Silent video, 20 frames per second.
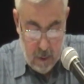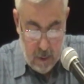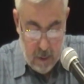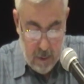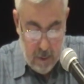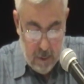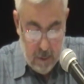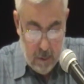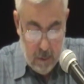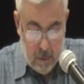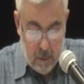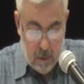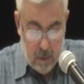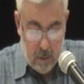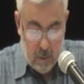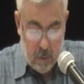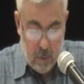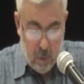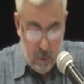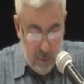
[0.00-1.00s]

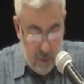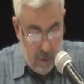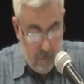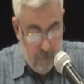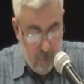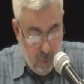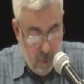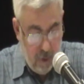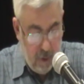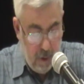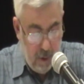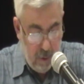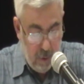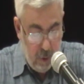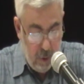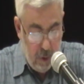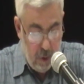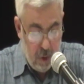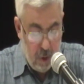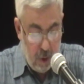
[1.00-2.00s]
the contemporary
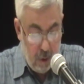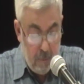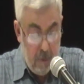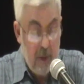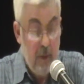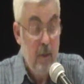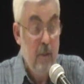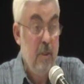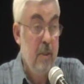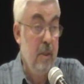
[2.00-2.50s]
Turkish-Armenian